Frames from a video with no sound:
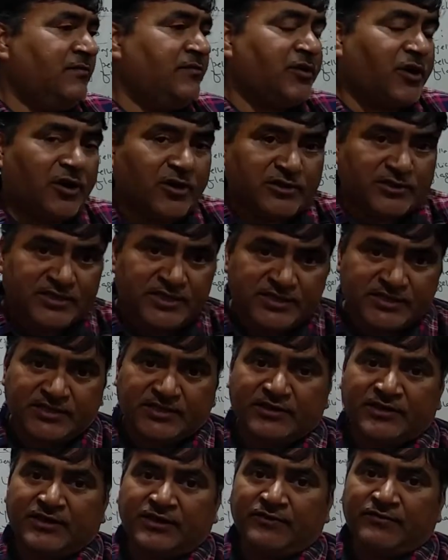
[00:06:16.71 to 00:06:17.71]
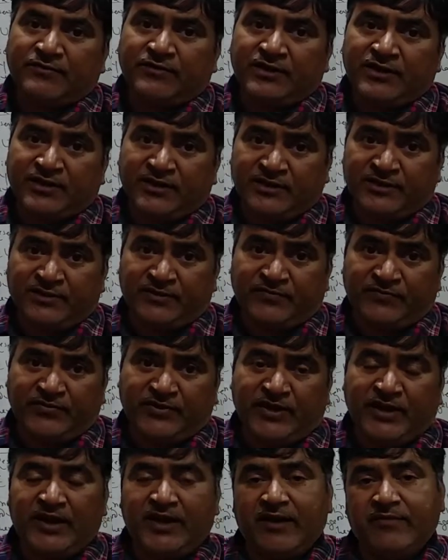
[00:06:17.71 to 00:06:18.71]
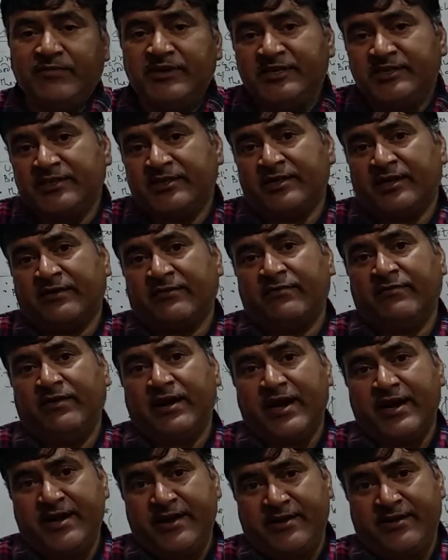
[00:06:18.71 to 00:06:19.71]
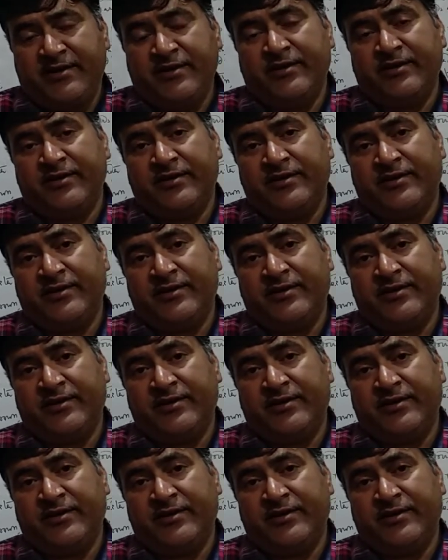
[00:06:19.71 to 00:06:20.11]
process of the emission of light